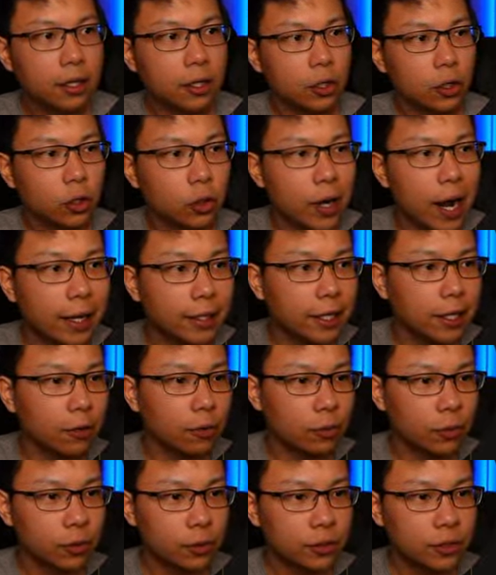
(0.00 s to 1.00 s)
Cracking
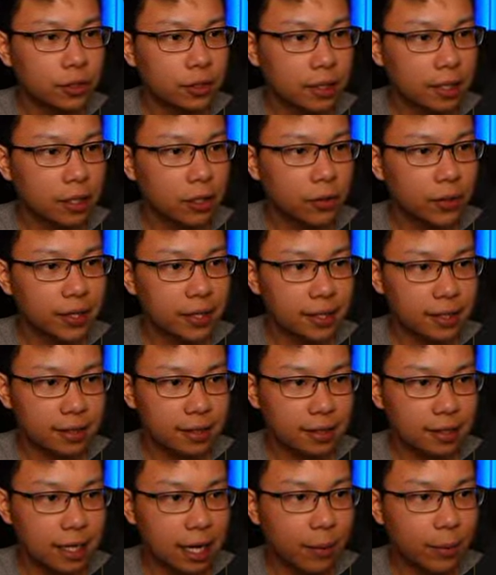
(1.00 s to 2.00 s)
Roots increases the
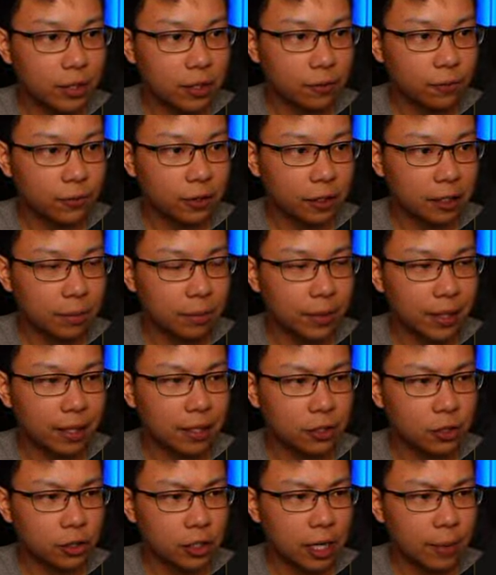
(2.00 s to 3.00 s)
damage inflicted by this
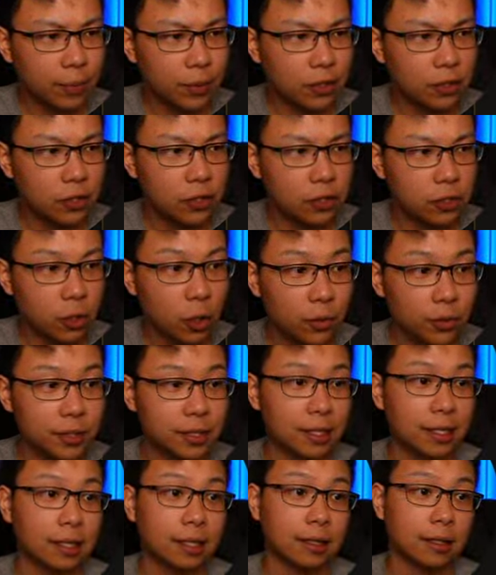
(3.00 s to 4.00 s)
champion to Stone
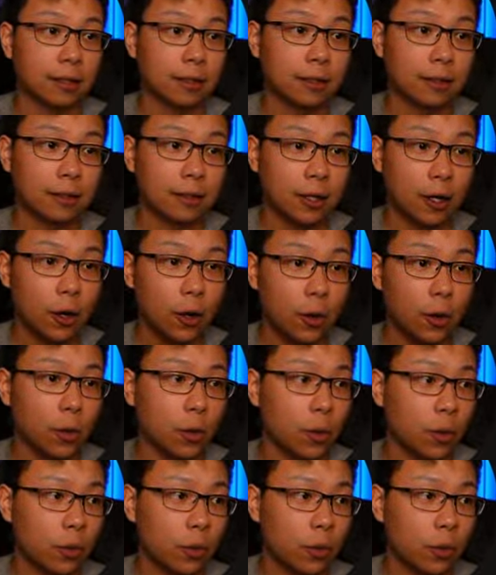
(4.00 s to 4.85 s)
Skin. Oh!